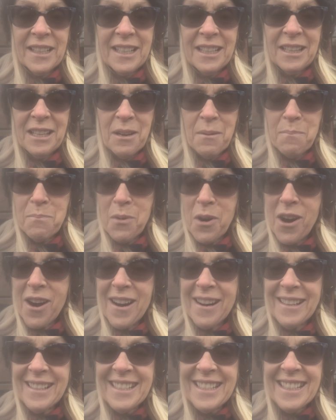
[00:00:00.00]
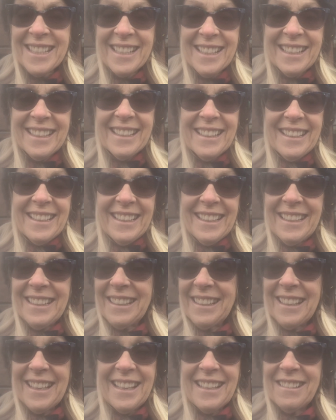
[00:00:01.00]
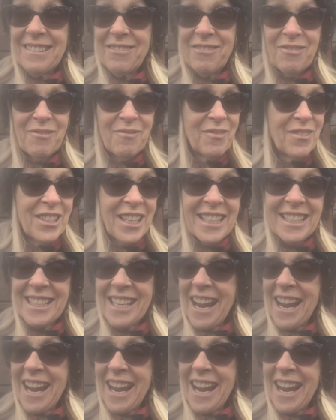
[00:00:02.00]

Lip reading: in their barns, in just